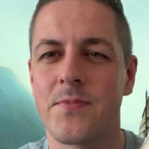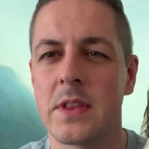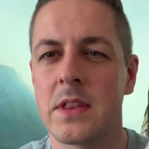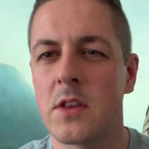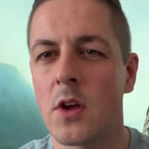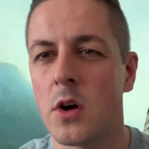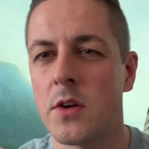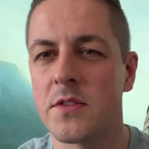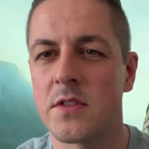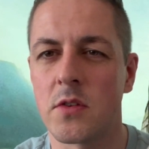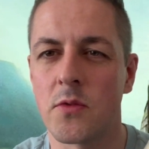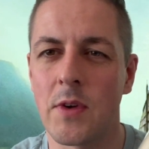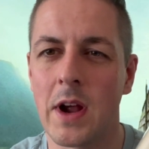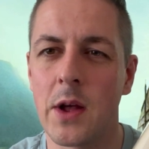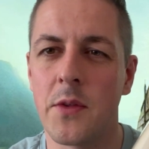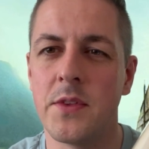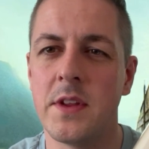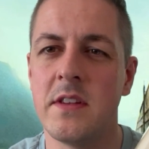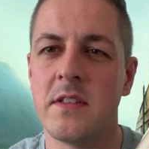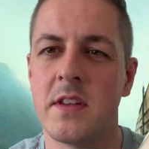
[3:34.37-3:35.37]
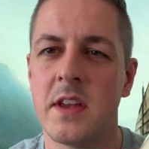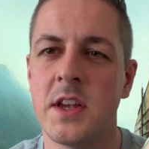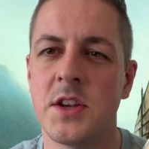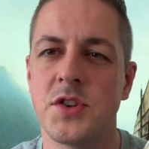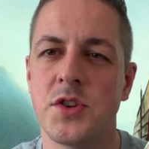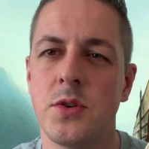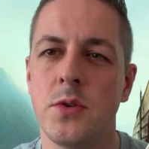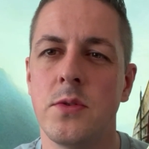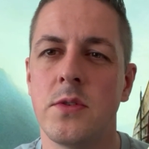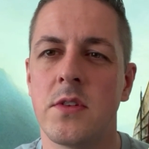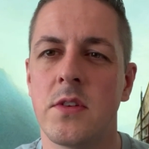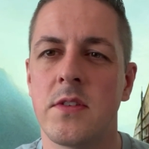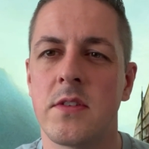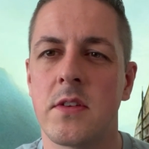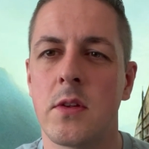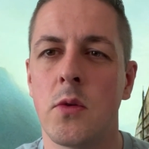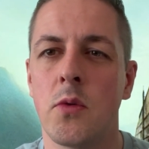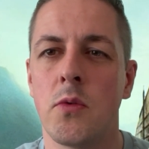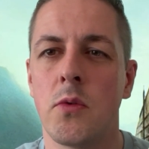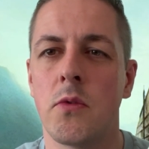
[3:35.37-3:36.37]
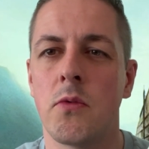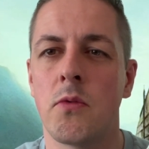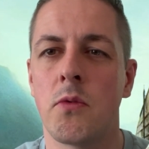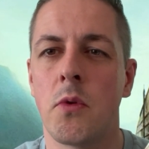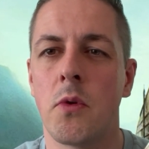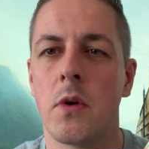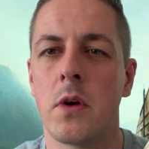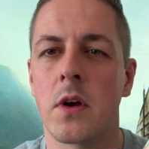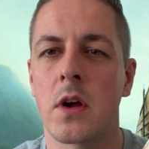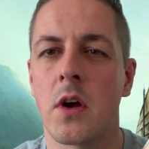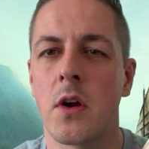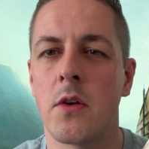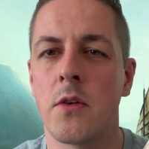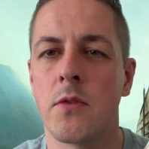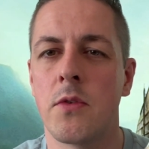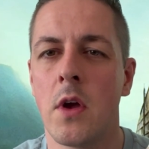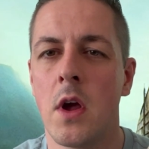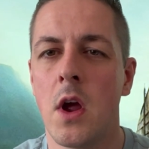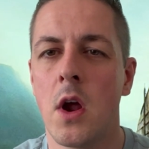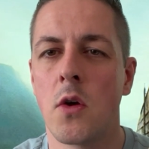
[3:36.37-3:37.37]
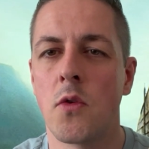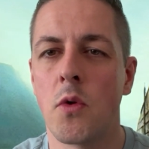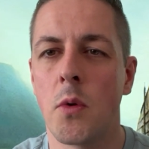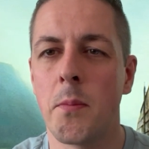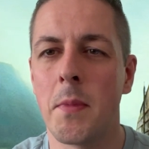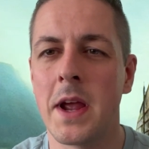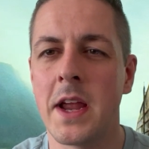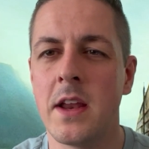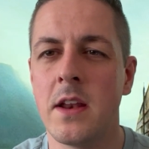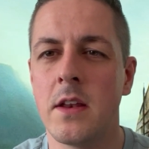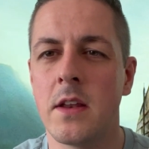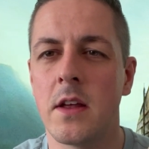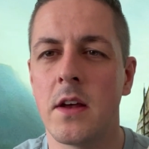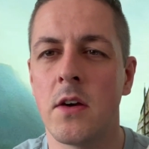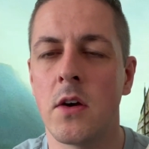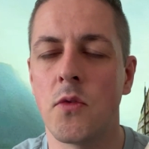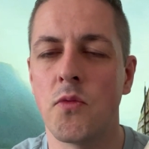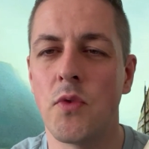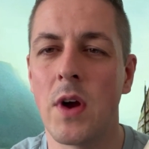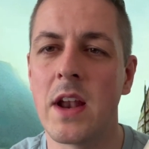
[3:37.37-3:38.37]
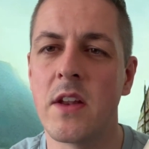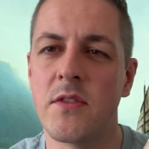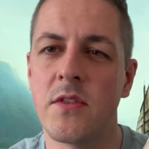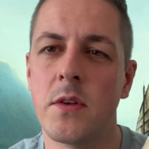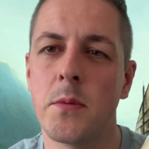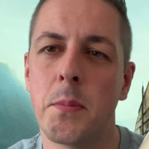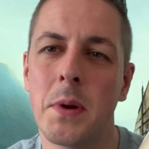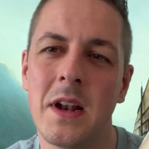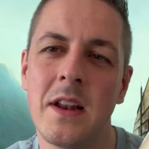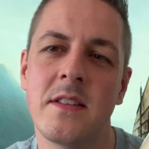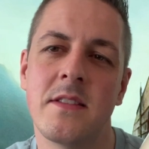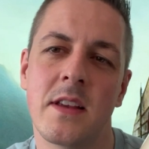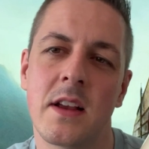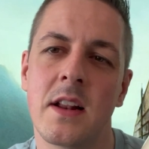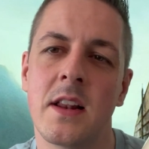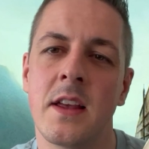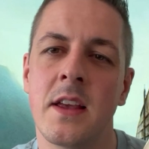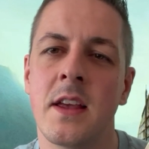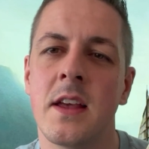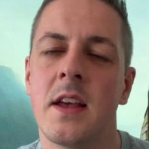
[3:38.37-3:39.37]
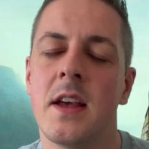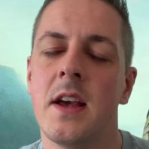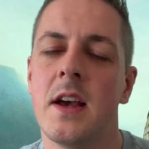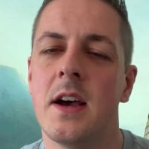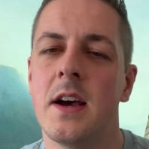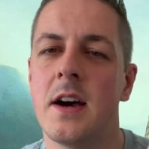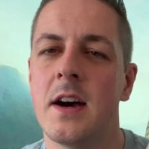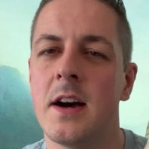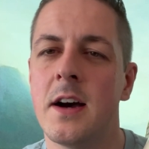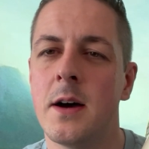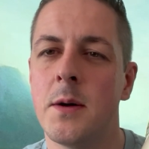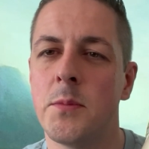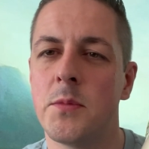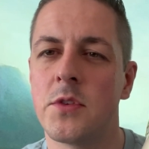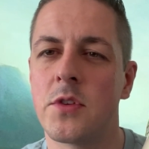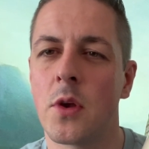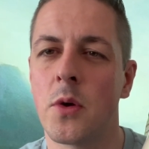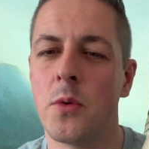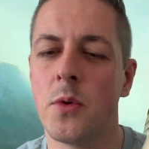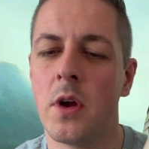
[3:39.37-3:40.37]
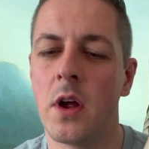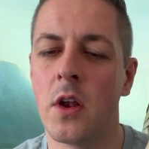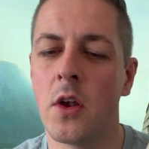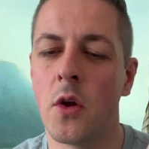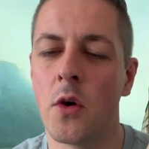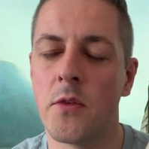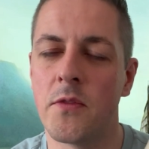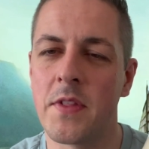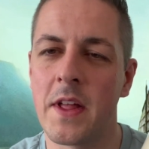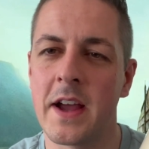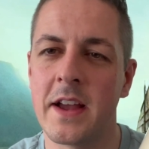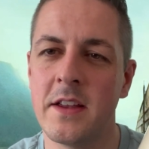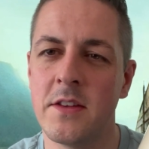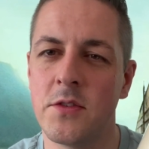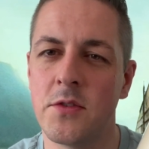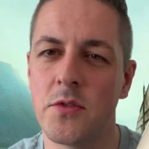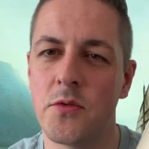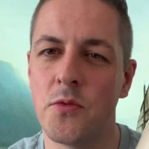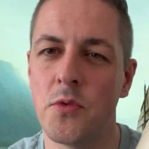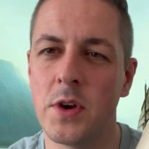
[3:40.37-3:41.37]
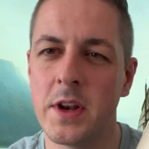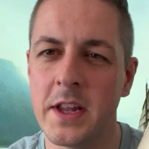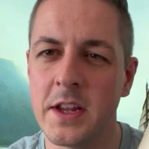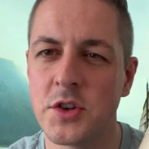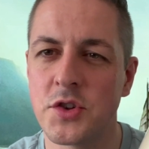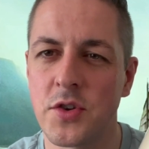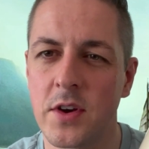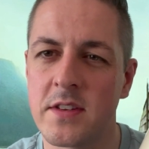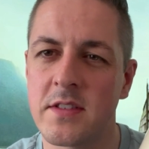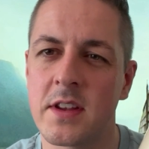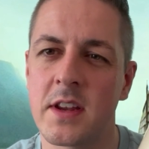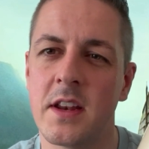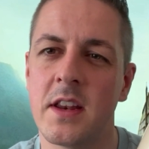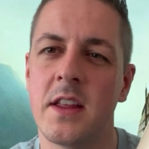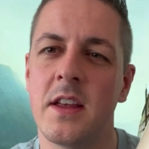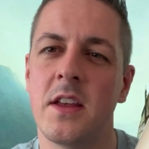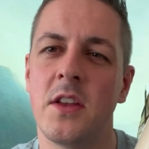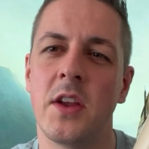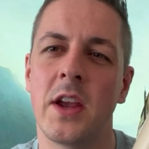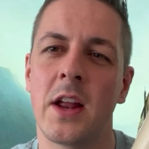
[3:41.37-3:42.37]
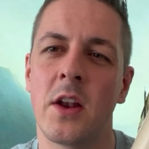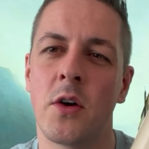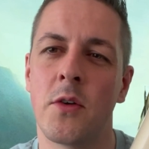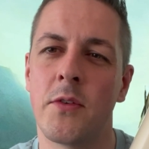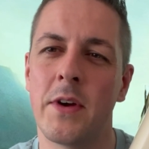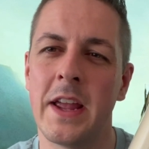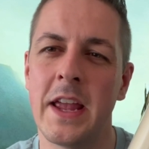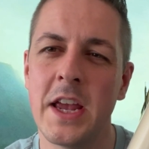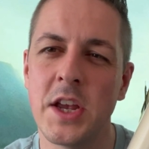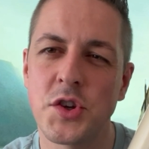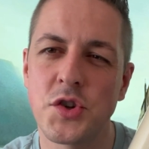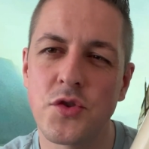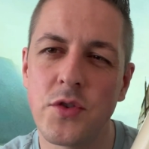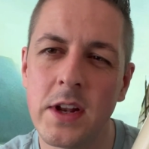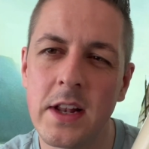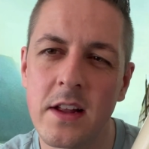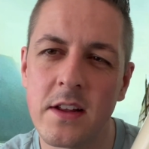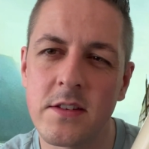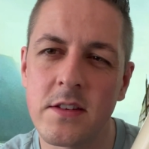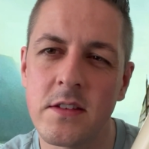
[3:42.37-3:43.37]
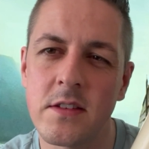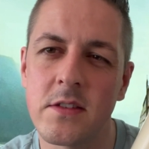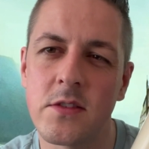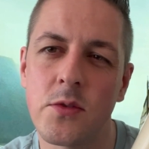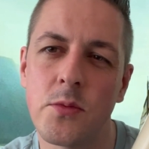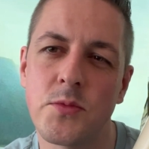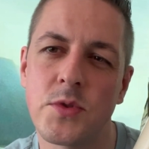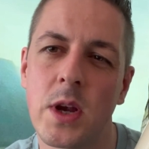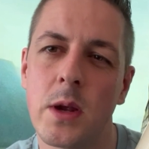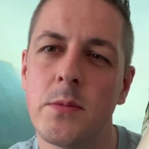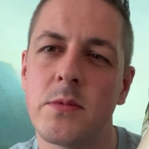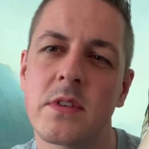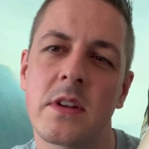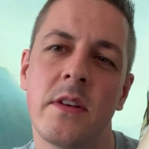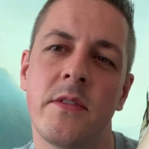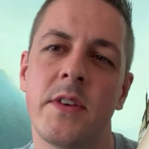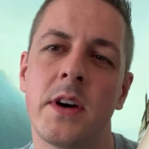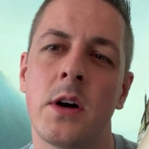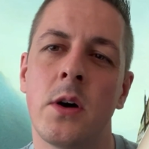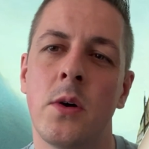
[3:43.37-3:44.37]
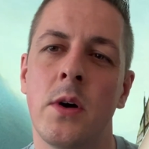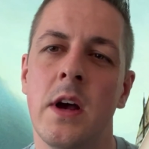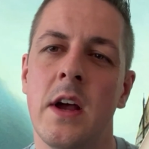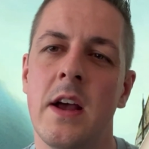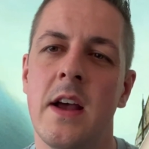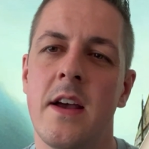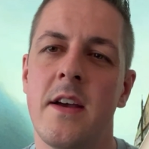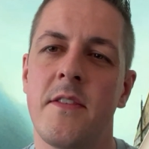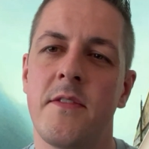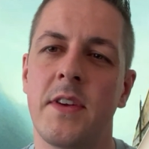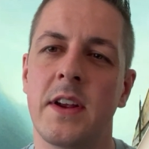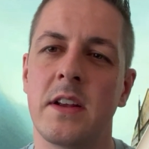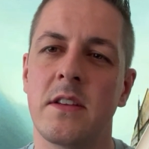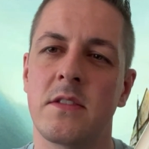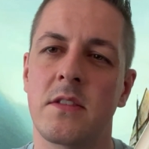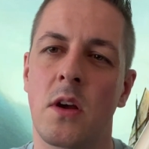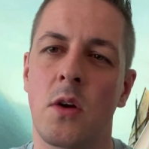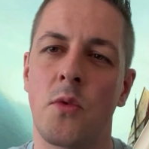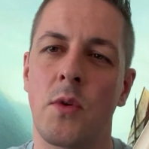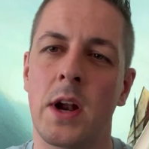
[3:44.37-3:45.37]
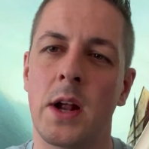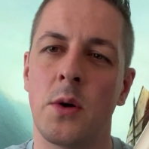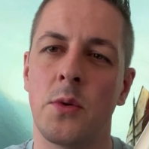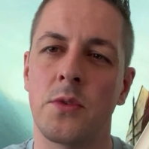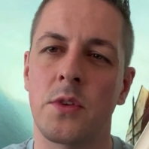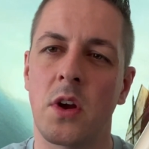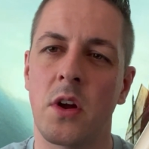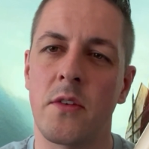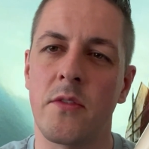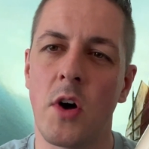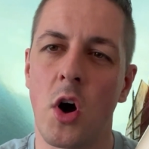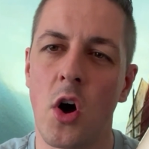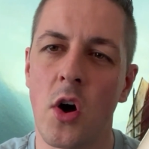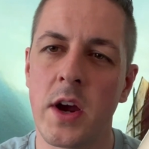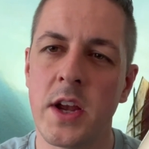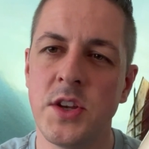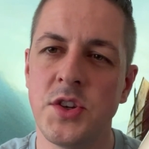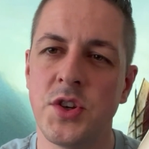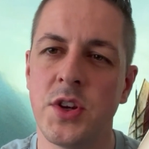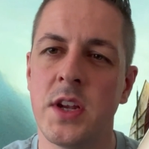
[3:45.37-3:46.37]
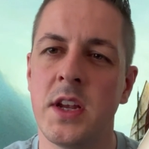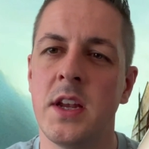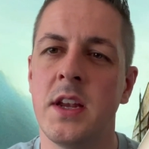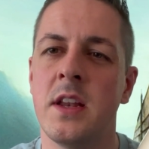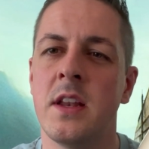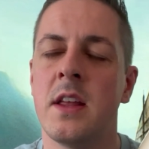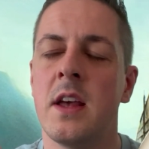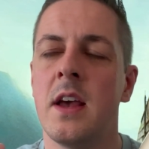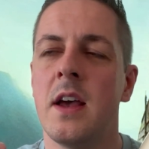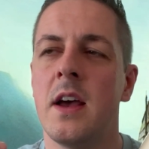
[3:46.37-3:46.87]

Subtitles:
dance around these issues and still kind of remain relevant politically. So a lot of that is really interesting in here. You get a lot of history lessons from James Clavell, things around kind of hygiene,